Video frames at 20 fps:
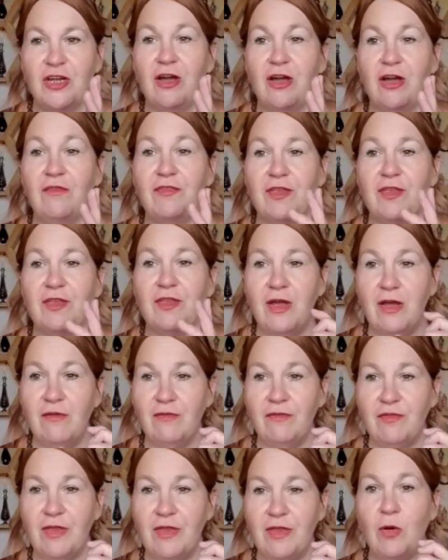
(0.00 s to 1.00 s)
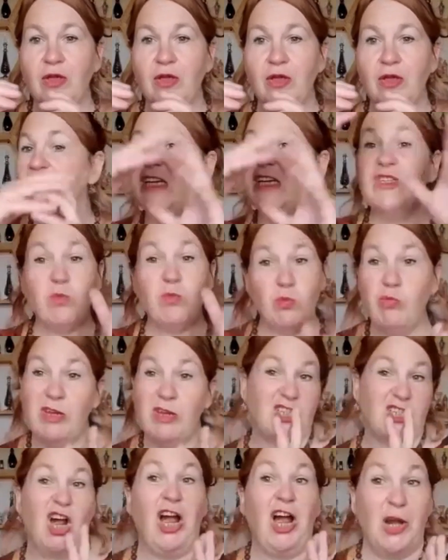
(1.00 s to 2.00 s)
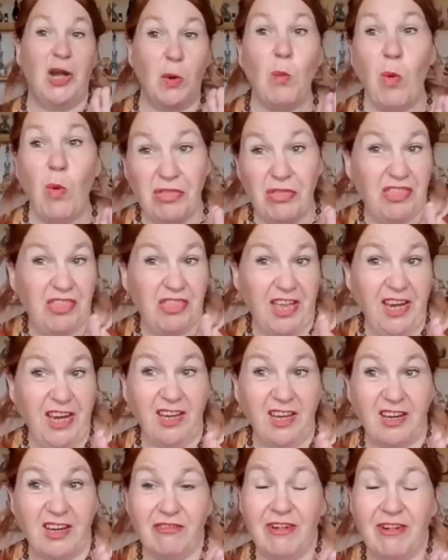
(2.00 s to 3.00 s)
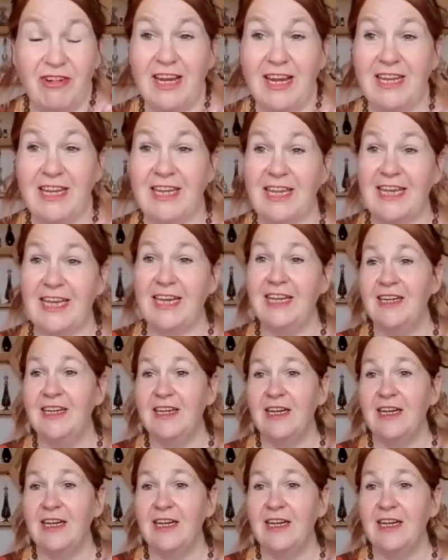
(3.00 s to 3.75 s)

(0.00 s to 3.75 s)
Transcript: of the oil is kind of one thing, really,